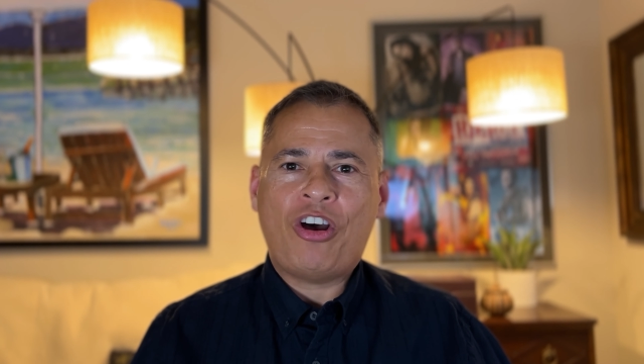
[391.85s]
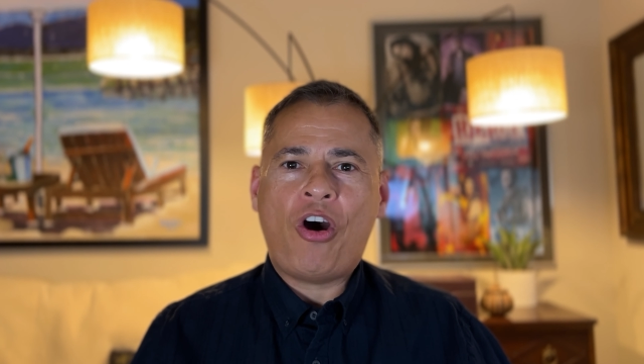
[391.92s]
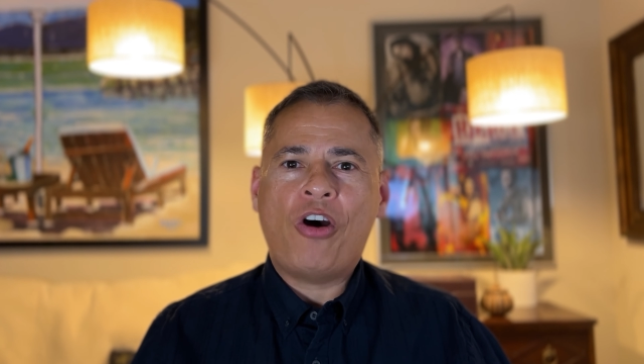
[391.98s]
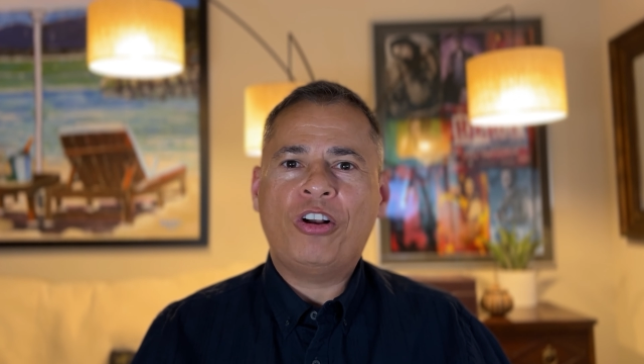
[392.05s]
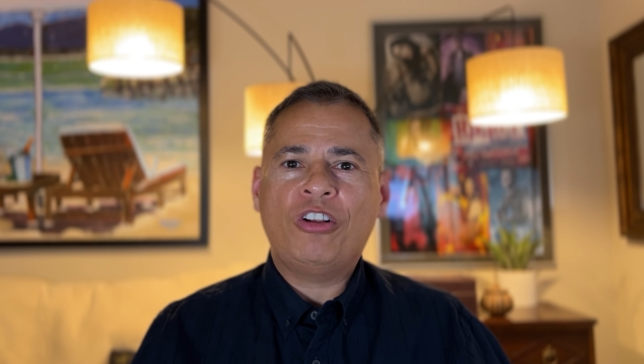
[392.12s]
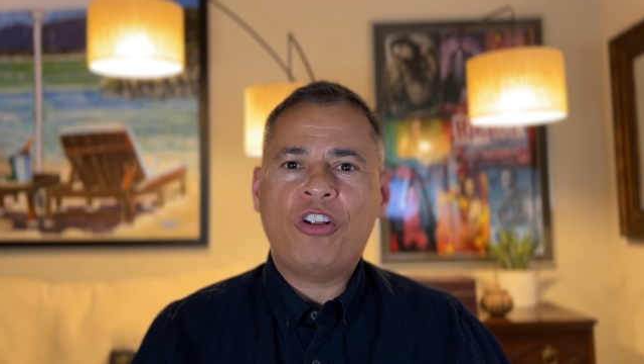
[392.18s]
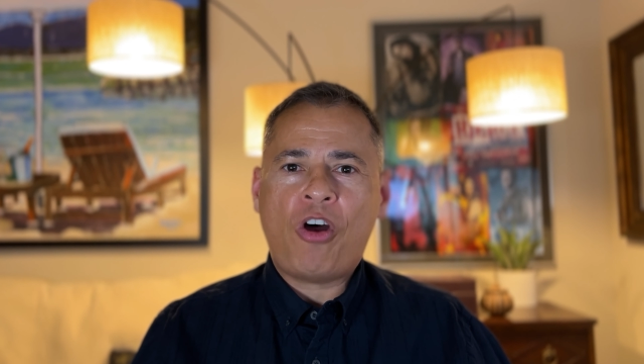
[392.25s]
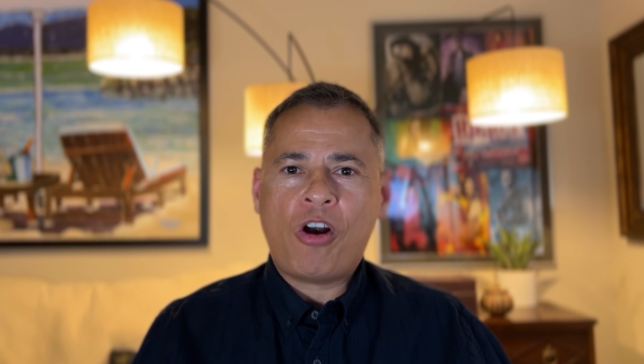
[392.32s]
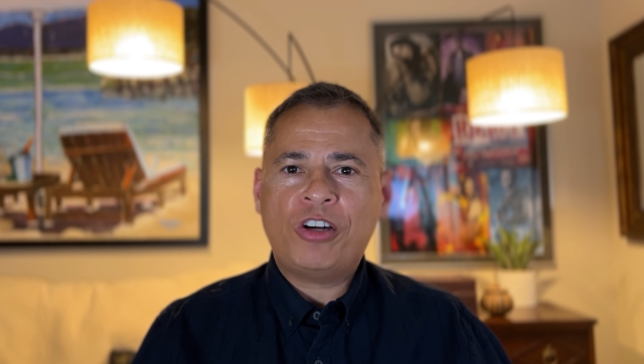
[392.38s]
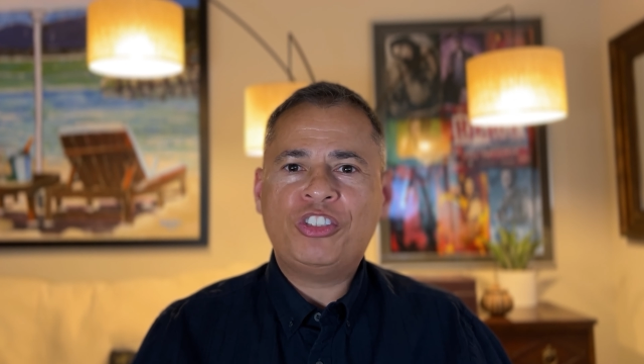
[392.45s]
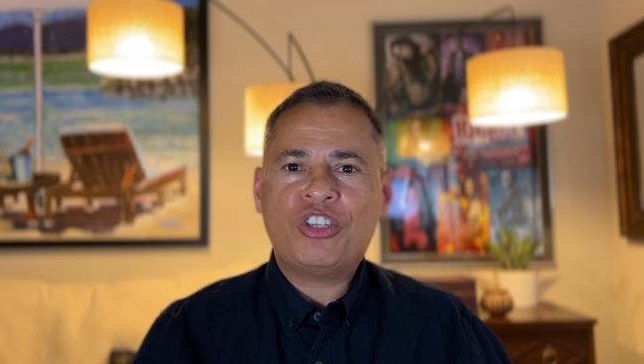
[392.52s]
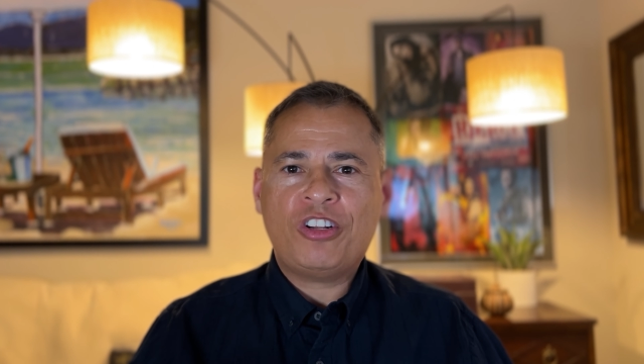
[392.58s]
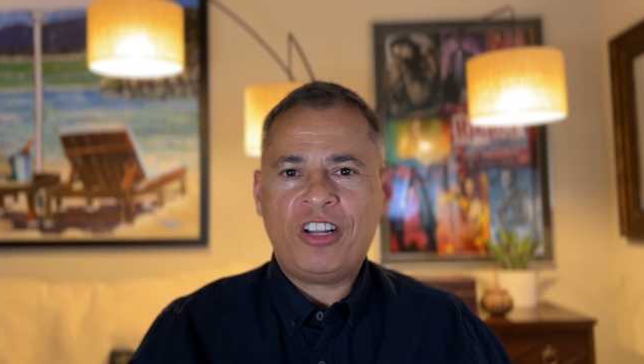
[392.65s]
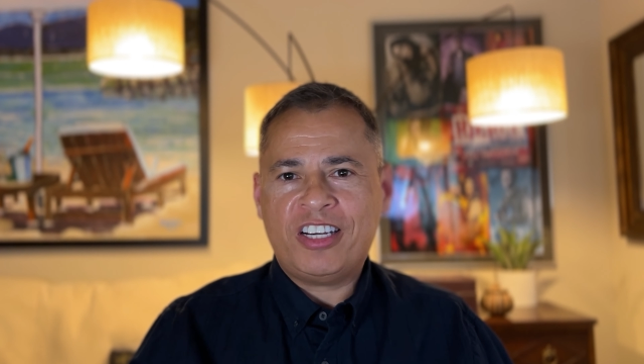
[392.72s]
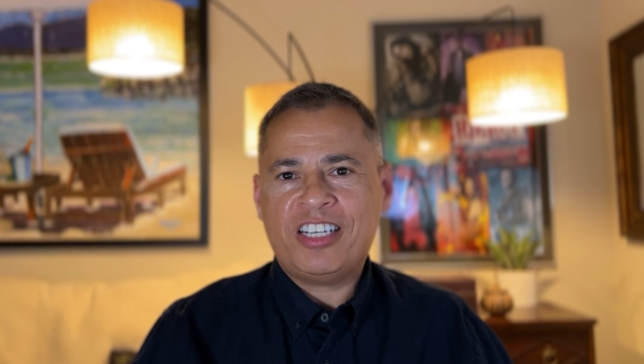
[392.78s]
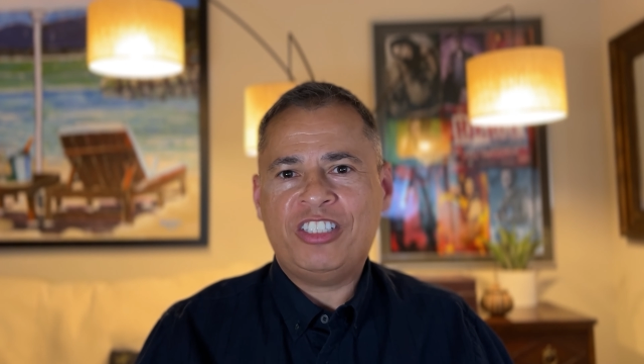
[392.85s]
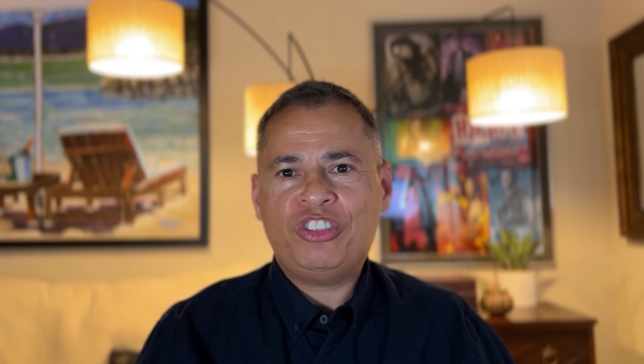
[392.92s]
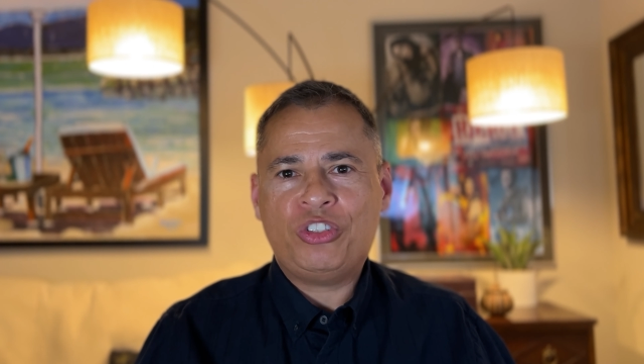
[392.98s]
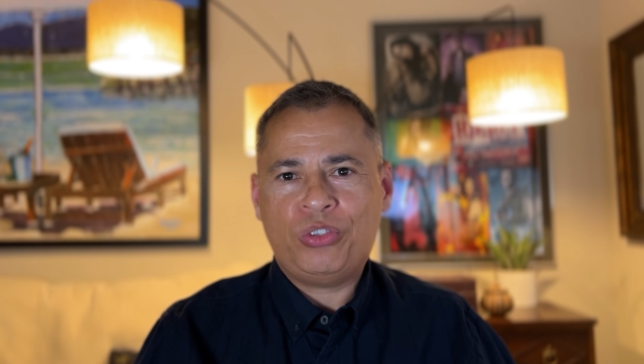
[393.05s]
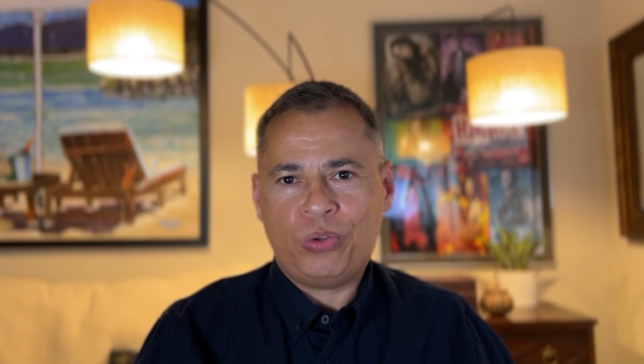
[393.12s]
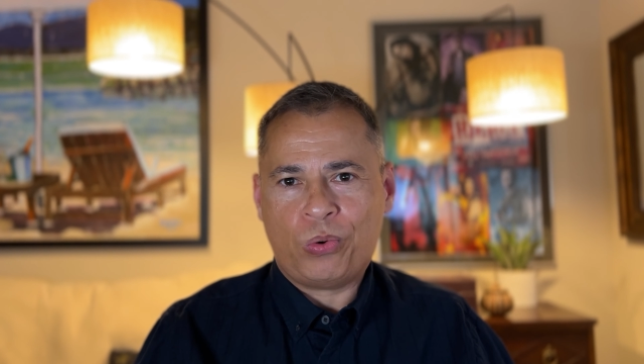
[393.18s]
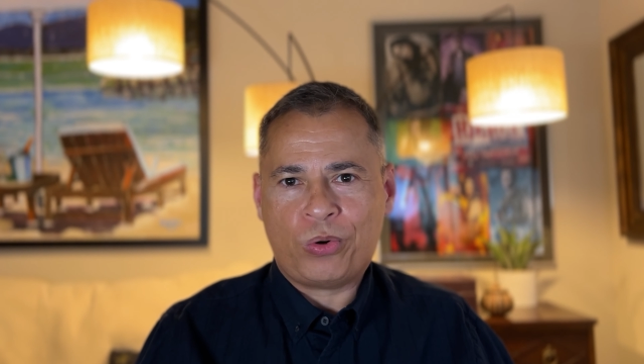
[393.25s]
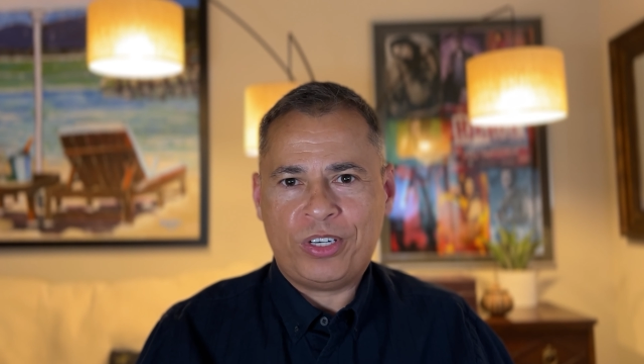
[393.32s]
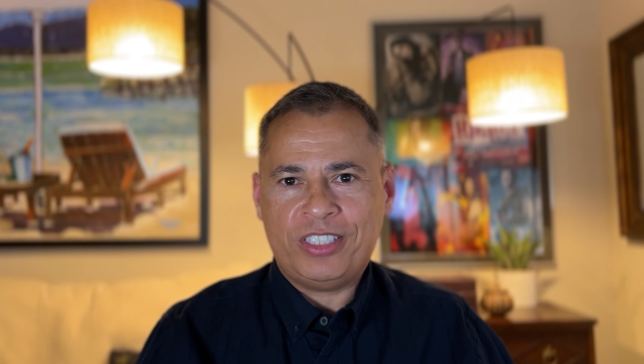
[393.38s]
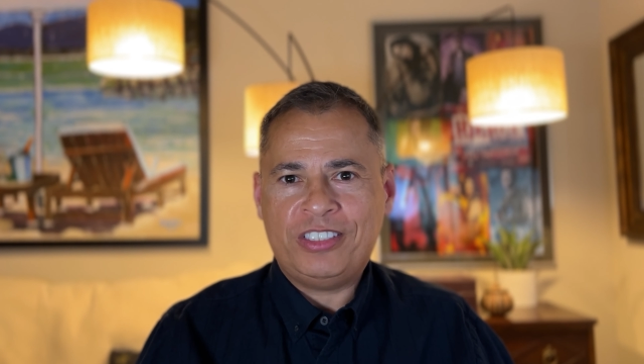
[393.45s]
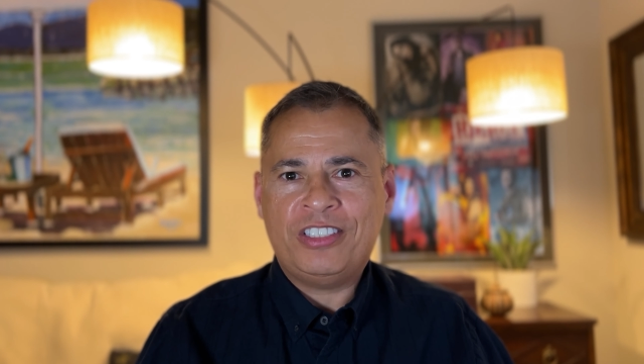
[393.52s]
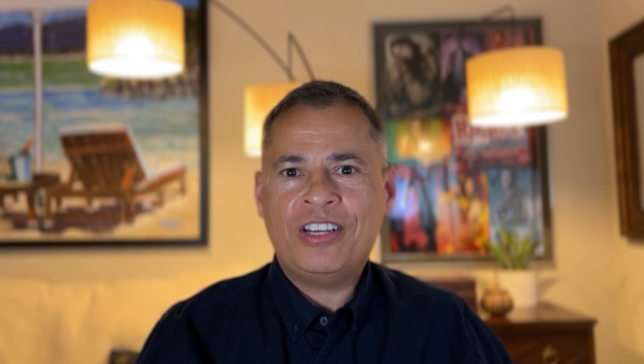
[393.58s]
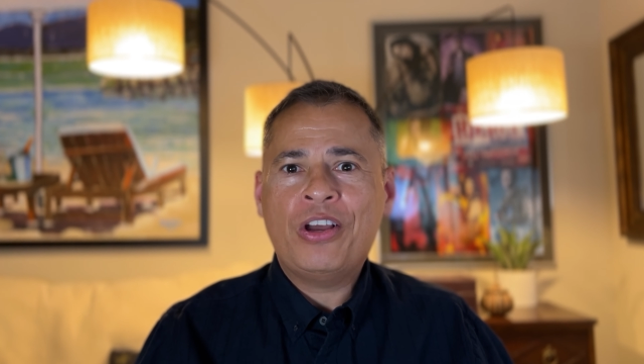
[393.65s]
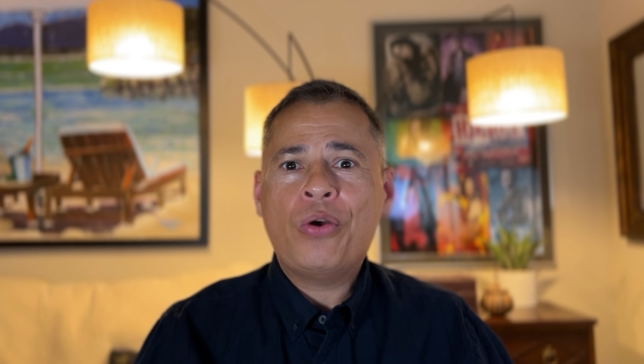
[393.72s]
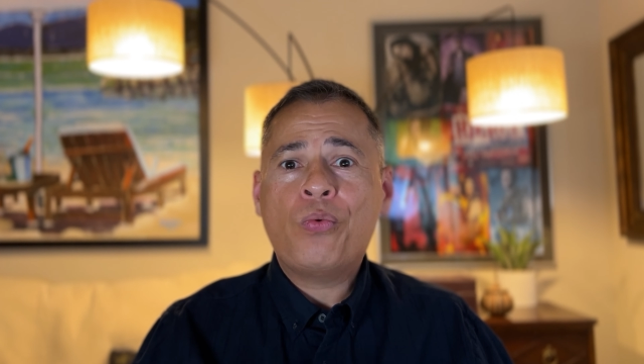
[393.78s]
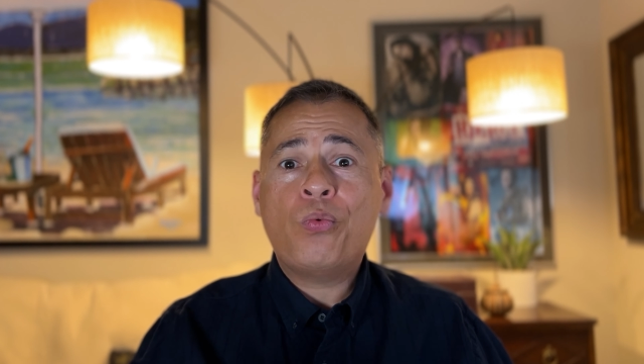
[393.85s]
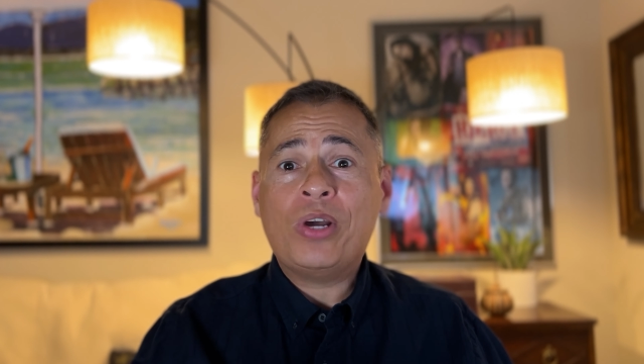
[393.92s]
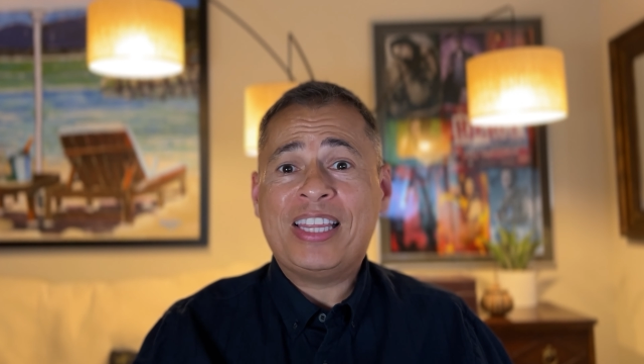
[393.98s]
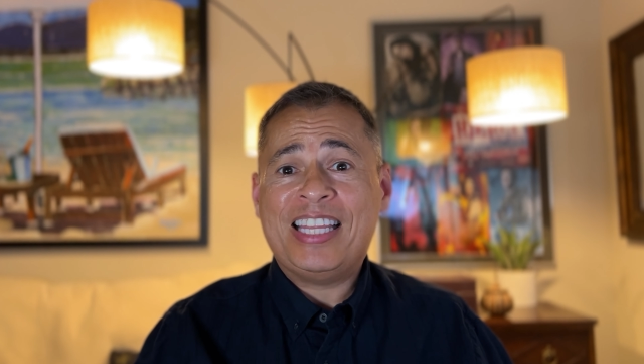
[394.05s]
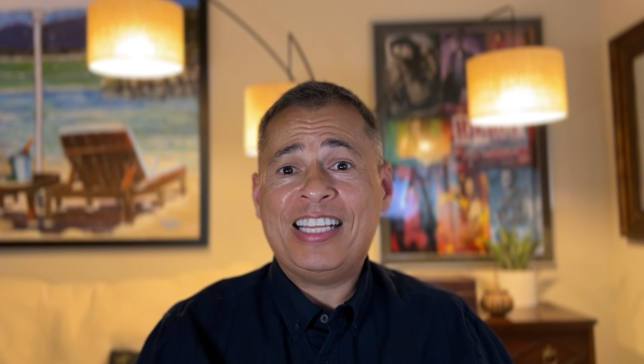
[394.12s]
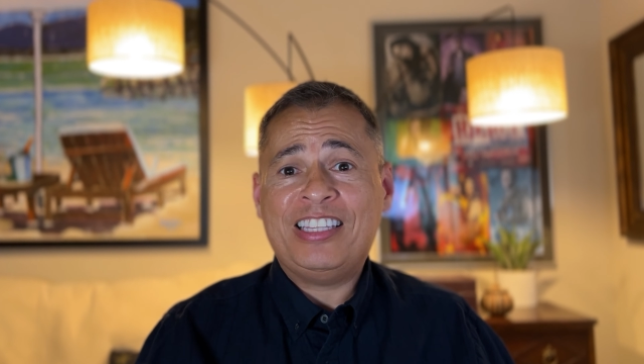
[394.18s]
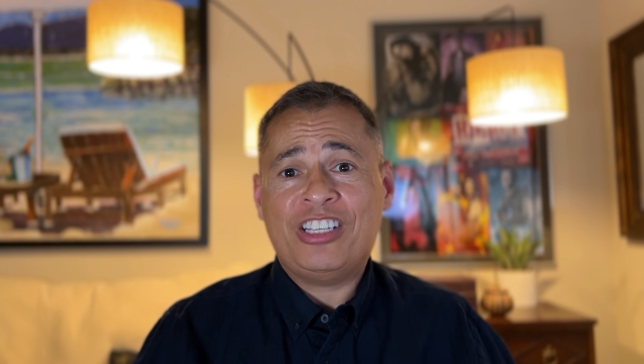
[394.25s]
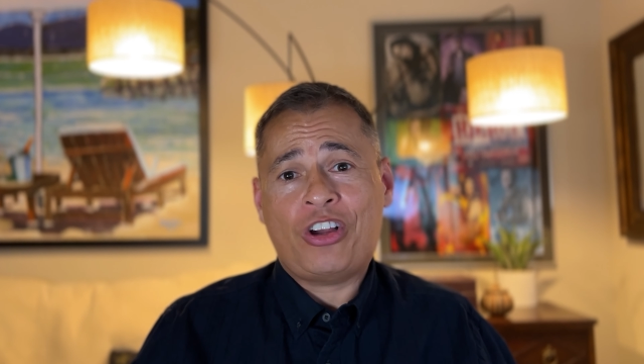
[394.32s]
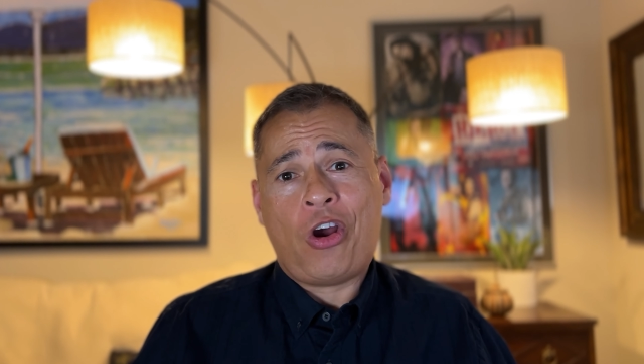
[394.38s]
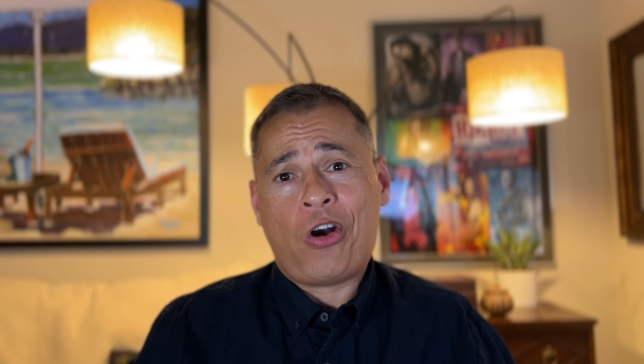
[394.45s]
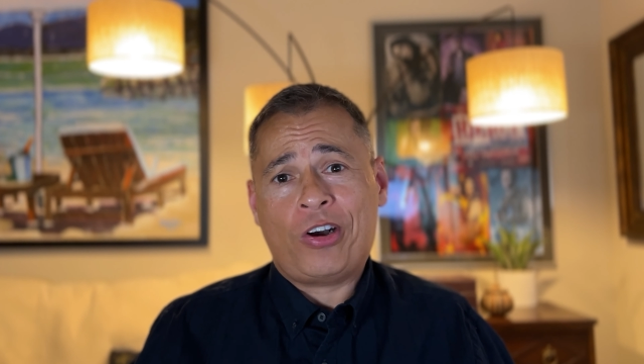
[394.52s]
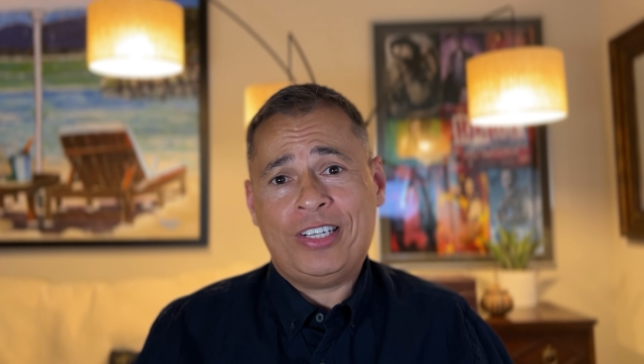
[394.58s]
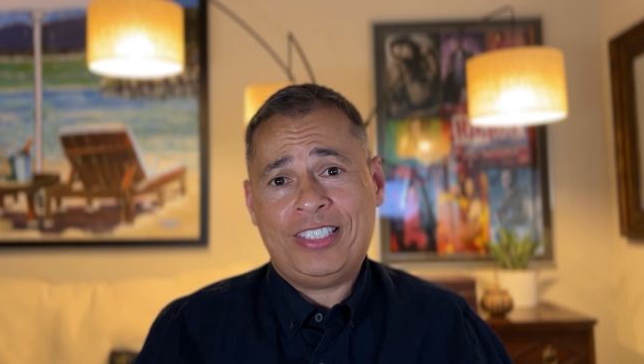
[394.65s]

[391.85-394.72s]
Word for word: on large luggage storage within the car